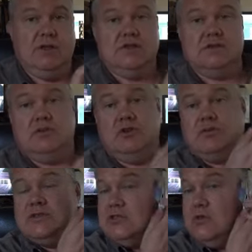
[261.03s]
So when you're
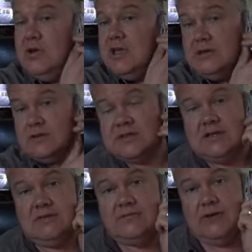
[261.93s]
busy talking on the
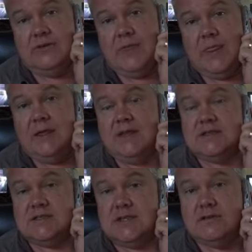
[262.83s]
cell phone,
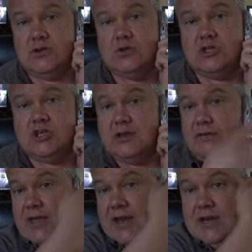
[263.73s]
instead of a good chunk
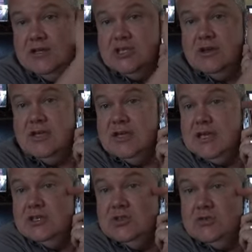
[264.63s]
of that energy going
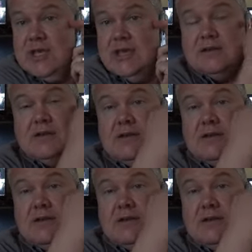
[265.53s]
into your head,